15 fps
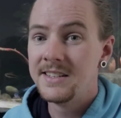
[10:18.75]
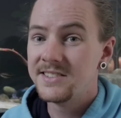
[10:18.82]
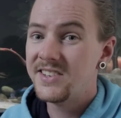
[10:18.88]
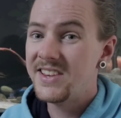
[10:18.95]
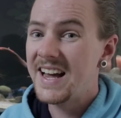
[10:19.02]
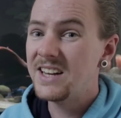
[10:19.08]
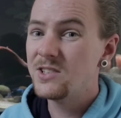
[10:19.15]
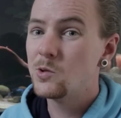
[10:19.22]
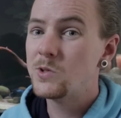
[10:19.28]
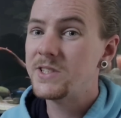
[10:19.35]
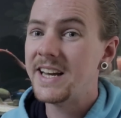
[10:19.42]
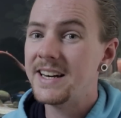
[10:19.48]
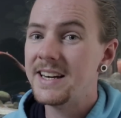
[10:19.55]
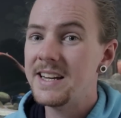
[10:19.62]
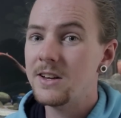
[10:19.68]
So the actual
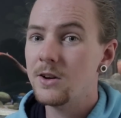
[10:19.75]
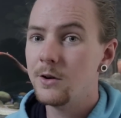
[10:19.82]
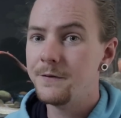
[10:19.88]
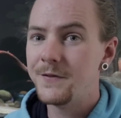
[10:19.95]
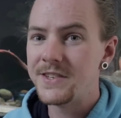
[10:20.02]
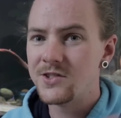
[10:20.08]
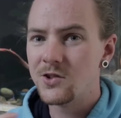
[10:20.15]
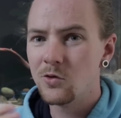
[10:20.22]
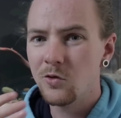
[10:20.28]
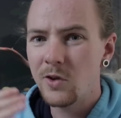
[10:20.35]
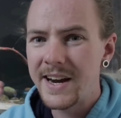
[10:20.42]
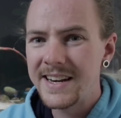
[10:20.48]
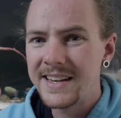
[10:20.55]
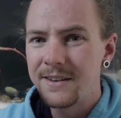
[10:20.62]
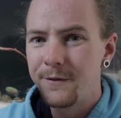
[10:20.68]
technique of this
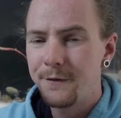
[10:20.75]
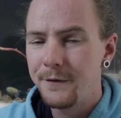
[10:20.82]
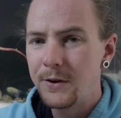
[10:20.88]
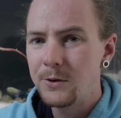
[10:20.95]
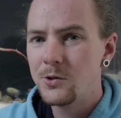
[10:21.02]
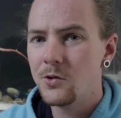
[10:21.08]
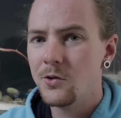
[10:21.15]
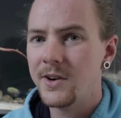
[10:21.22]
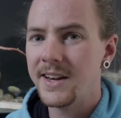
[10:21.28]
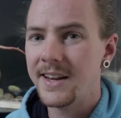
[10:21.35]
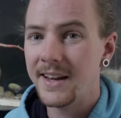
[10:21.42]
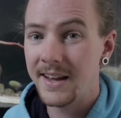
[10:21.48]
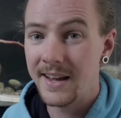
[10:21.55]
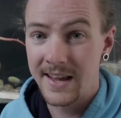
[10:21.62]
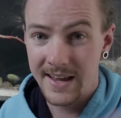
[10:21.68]
graded
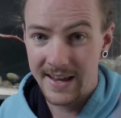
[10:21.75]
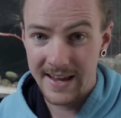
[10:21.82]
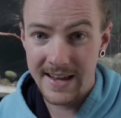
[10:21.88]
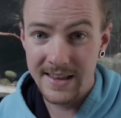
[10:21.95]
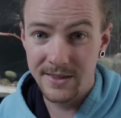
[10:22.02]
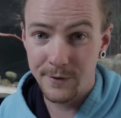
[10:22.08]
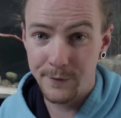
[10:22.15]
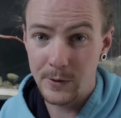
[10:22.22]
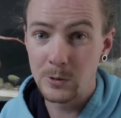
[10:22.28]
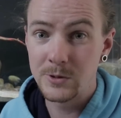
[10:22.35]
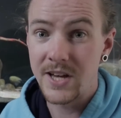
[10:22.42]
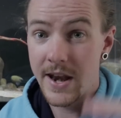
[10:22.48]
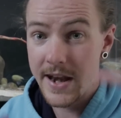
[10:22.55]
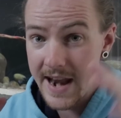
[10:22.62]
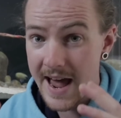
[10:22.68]
filtering in the
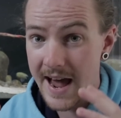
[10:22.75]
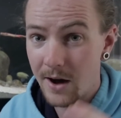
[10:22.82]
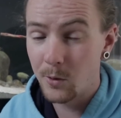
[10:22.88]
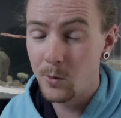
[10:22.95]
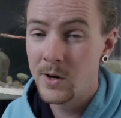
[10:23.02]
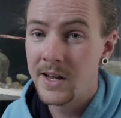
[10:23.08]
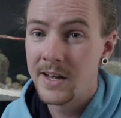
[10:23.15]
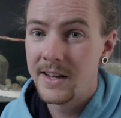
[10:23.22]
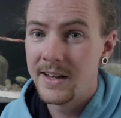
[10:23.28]
filter now